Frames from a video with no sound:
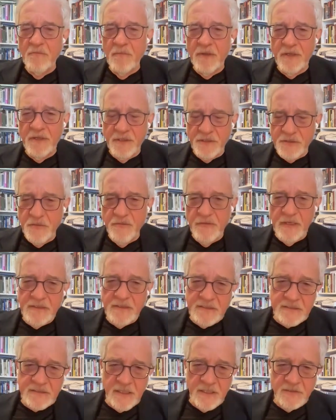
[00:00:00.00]
issued that
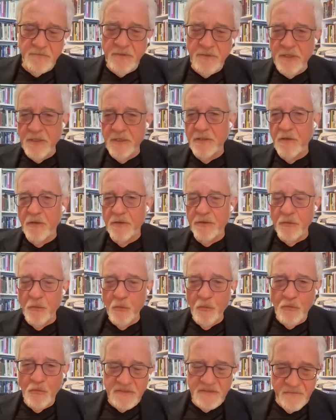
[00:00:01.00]
statement on
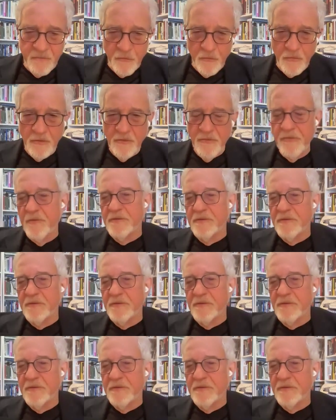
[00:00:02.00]
August 4th,